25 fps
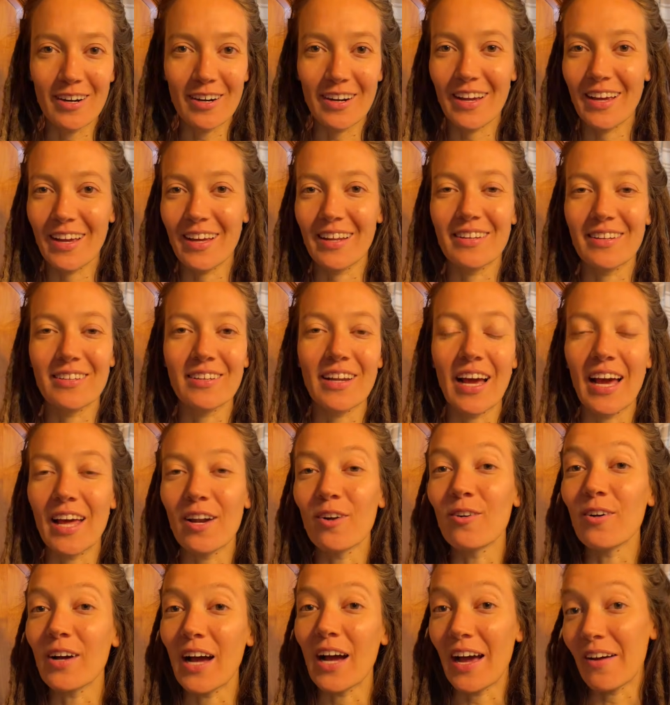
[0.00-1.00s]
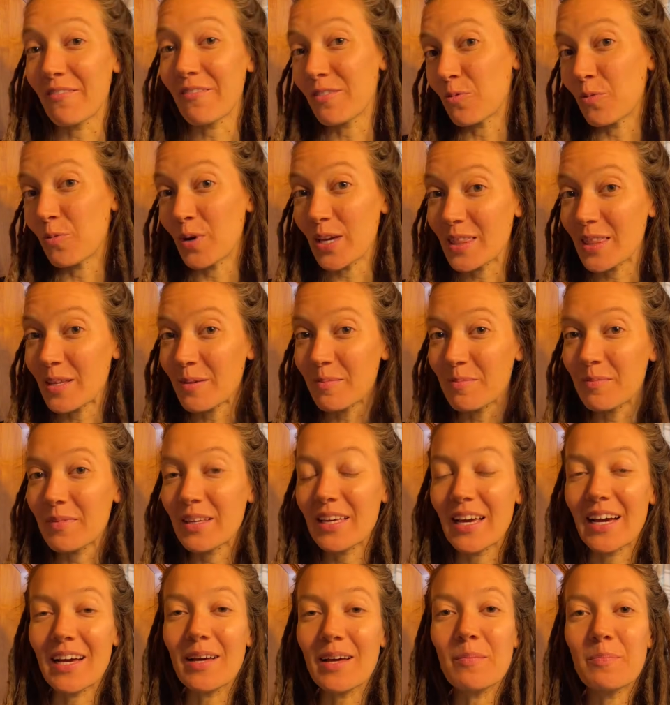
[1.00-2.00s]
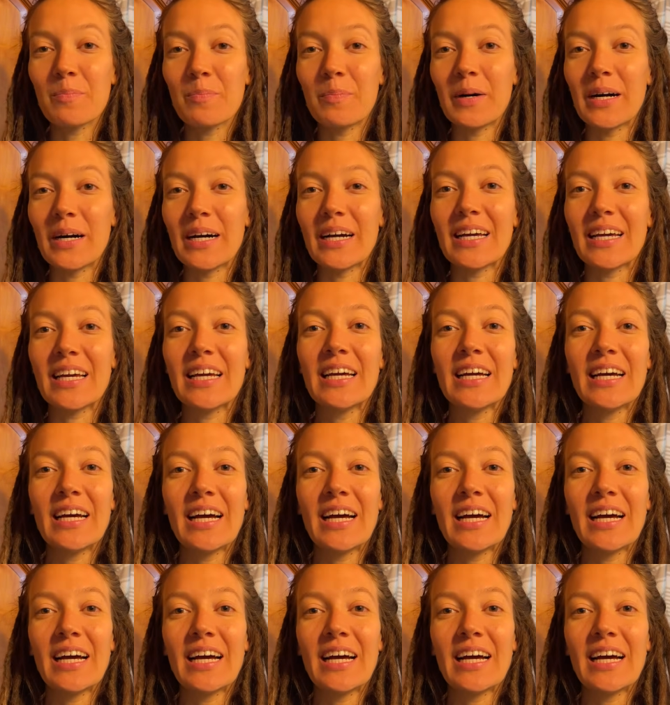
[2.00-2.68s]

and I haven't weighed them yet, but